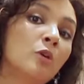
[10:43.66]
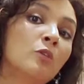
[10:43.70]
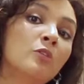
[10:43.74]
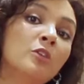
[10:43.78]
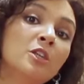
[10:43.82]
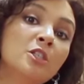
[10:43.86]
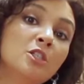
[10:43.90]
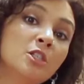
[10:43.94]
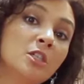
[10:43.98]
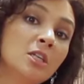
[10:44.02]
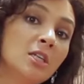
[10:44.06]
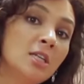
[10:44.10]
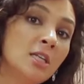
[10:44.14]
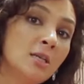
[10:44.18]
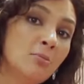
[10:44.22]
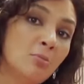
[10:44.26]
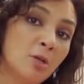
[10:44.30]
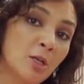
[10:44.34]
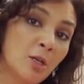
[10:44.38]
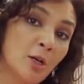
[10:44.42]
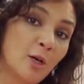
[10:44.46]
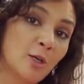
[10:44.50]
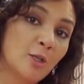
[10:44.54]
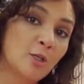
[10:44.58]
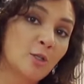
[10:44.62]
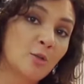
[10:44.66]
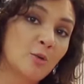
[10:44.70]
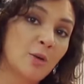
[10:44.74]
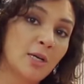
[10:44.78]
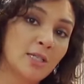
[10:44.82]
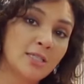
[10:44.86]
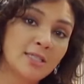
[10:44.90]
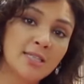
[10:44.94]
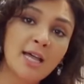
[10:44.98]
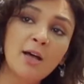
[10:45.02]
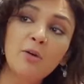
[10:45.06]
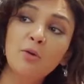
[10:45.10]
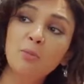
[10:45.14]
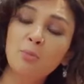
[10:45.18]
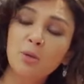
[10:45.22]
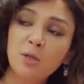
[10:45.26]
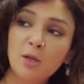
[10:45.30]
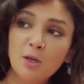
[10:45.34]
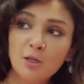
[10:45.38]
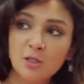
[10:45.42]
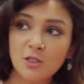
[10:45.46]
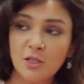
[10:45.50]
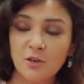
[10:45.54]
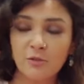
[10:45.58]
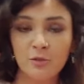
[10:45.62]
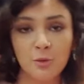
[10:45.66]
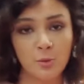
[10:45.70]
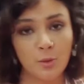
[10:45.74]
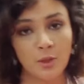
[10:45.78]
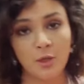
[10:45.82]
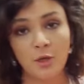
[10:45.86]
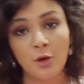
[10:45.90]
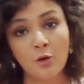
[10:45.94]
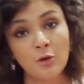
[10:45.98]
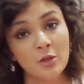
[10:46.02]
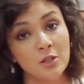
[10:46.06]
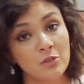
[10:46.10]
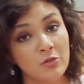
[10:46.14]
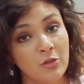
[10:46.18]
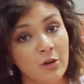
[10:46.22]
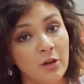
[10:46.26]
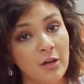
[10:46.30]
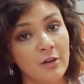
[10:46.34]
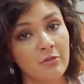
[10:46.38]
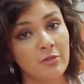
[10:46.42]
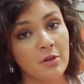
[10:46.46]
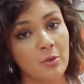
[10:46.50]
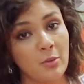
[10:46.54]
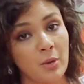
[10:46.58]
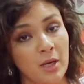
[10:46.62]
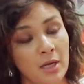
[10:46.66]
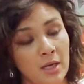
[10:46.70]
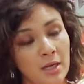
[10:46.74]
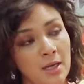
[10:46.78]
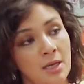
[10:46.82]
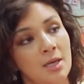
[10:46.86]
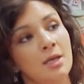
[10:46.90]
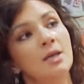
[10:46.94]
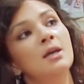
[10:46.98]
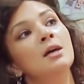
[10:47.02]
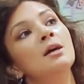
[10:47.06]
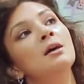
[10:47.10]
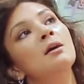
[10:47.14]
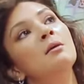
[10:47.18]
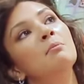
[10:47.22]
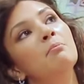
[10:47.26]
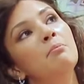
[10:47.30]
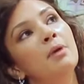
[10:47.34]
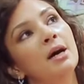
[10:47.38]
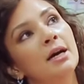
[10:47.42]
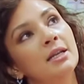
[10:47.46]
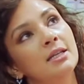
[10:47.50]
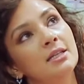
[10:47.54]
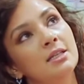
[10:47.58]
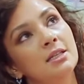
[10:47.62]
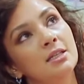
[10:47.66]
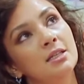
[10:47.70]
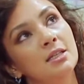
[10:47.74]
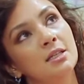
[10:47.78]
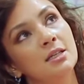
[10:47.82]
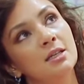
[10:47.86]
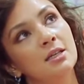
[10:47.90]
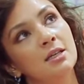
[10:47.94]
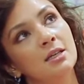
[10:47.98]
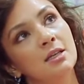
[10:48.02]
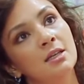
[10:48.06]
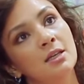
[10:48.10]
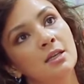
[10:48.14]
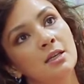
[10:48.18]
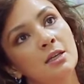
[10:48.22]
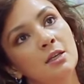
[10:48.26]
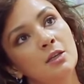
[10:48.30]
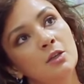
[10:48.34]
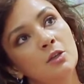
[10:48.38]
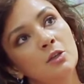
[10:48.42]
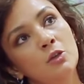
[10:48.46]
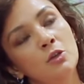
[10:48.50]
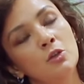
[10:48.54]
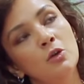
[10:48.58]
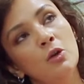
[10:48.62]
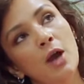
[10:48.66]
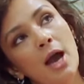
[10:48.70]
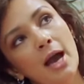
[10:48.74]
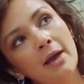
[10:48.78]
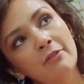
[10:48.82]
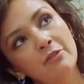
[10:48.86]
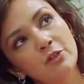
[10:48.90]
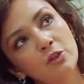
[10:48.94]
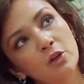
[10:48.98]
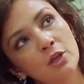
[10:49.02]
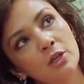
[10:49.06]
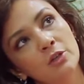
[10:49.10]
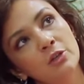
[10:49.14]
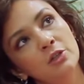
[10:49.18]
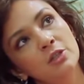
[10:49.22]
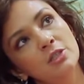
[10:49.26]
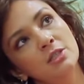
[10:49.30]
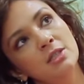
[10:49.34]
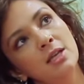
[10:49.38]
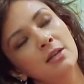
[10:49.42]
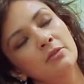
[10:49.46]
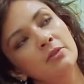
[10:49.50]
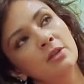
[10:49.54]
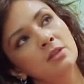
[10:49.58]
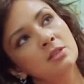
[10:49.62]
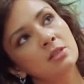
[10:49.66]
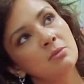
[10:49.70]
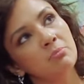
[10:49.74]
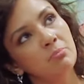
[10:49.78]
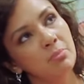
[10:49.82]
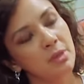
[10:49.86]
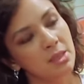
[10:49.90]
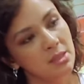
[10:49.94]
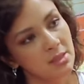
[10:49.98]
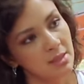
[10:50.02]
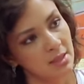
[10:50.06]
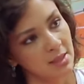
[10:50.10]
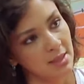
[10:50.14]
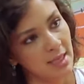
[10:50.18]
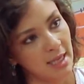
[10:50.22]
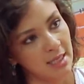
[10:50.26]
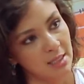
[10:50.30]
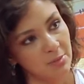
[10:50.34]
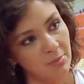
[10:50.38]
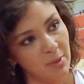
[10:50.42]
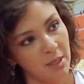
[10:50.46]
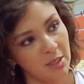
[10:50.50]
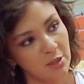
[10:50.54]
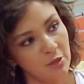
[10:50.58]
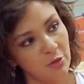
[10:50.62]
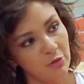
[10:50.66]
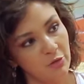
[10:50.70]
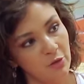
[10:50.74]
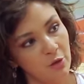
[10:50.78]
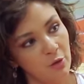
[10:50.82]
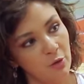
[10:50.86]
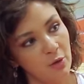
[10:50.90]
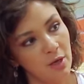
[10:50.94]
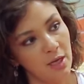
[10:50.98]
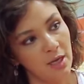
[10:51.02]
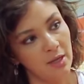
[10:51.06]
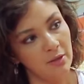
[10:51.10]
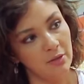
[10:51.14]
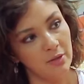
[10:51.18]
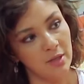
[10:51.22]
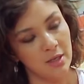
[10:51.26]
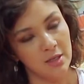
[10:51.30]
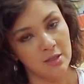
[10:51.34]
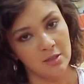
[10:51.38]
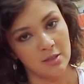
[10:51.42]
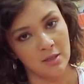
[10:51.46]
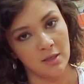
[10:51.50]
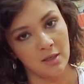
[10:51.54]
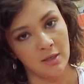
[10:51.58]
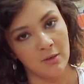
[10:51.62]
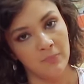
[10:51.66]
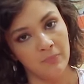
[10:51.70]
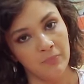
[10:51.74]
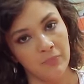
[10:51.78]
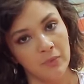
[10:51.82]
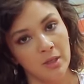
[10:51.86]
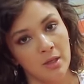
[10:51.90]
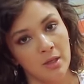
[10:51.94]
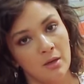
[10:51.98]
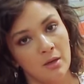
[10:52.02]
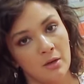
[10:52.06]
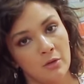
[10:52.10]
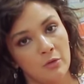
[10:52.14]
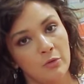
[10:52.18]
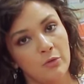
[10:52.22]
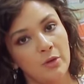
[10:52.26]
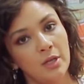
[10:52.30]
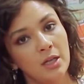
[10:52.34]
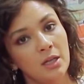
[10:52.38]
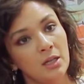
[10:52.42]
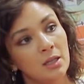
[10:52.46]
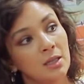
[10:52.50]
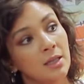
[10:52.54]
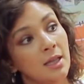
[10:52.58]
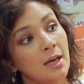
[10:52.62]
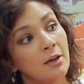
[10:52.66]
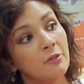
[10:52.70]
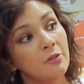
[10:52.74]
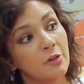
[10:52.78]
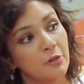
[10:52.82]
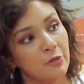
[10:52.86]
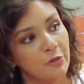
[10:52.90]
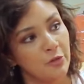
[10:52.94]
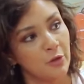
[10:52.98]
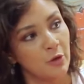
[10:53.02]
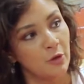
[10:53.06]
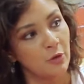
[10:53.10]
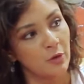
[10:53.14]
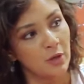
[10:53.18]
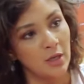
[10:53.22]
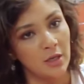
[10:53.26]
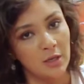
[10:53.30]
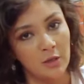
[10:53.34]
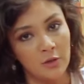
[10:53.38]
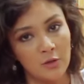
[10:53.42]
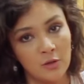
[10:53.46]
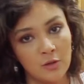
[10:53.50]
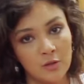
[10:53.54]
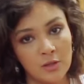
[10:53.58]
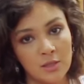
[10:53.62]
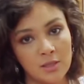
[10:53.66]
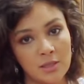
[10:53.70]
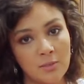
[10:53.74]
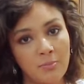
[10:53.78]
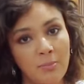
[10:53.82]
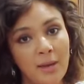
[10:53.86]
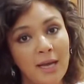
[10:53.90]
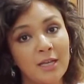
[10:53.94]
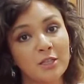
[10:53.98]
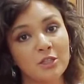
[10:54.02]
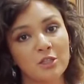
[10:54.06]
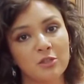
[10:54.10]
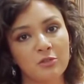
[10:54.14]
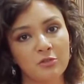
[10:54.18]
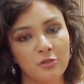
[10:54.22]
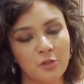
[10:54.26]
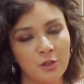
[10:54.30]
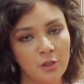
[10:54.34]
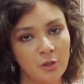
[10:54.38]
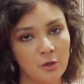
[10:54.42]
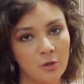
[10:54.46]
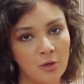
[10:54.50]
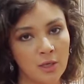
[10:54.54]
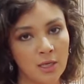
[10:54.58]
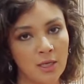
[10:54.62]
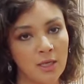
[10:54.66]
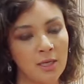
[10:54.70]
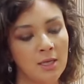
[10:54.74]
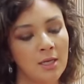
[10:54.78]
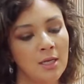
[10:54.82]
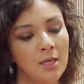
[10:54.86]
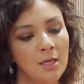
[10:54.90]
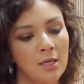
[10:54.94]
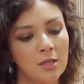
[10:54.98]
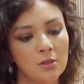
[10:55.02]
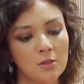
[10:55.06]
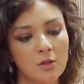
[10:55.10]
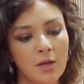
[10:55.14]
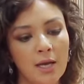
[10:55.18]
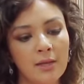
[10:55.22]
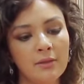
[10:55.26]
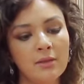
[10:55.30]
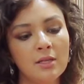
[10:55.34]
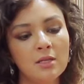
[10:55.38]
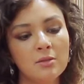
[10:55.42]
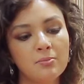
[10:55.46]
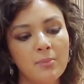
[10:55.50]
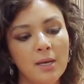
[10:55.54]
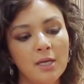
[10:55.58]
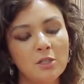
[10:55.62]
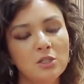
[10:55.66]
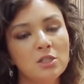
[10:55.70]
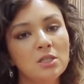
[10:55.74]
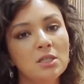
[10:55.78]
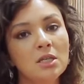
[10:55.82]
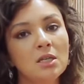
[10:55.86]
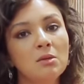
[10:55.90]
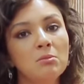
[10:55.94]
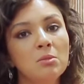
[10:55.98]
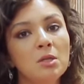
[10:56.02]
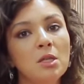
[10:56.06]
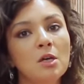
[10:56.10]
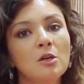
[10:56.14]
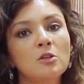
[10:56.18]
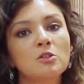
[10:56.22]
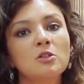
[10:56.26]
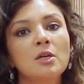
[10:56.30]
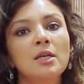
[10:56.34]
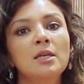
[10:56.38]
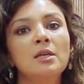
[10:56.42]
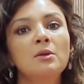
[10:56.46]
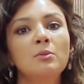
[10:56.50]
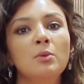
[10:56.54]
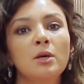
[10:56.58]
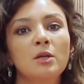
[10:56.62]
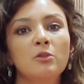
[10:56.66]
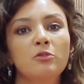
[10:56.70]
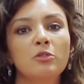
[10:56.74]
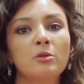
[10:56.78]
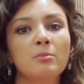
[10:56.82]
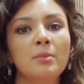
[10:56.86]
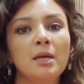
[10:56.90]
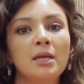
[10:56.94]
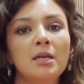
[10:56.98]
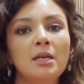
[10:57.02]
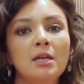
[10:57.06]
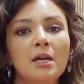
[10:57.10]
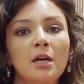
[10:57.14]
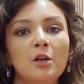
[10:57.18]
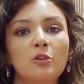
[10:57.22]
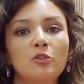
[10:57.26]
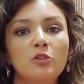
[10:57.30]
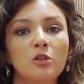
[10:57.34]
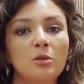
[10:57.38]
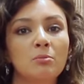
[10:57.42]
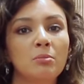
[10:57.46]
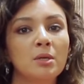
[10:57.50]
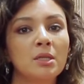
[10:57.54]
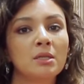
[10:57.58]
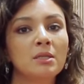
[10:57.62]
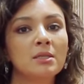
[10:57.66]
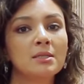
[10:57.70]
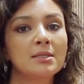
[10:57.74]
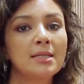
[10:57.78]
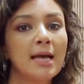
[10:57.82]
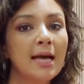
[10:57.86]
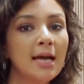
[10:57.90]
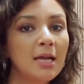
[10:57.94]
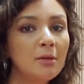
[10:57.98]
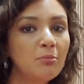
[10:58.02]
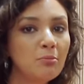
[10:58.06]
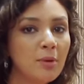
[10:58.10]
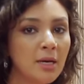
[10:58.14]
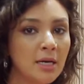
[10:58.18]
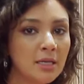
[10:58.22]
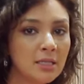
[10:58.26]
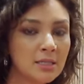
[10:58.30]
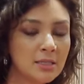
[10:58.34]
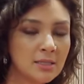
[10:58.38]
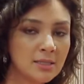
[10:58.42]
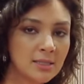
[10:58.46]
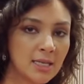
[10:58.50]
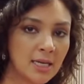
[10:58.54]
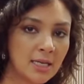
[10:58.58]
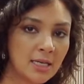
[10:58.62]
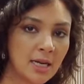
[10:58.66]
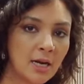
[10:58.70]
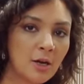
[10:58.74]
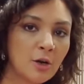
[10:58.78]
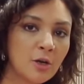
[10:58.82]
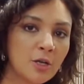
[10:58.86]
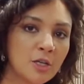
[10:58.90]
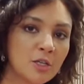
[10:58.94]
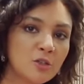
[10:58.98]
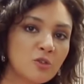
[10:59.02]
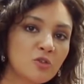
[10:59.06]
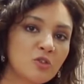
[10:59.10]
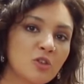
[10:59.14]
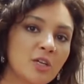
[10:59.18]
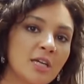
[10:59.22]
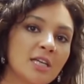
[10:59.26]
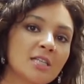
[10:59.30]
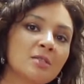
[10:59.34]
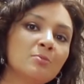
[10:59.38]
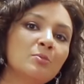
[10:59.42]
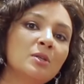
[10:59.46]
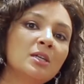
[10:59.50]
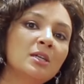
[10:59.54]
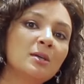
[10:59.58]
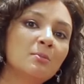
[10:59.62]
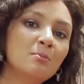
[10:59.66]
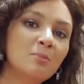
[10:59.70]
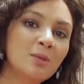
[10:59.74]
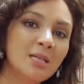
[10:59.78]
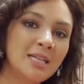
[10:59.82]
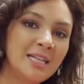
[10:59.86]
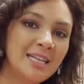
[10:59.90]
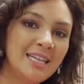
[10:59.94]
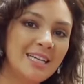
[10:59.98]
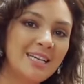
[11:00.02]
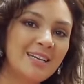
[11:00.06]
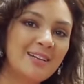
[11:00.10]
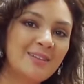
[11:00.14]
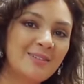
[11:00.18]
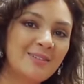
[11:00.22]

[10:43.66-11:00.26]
originally belonged to us. Now it belongs to everyone. Yoga is for everyone. But you have to understand there's a business aspect of yoga, and there's a real love of yoga, you know, there's a passion for yoga. So, and this passion can belong to anyone from any country, but the sad part is that our history has been completely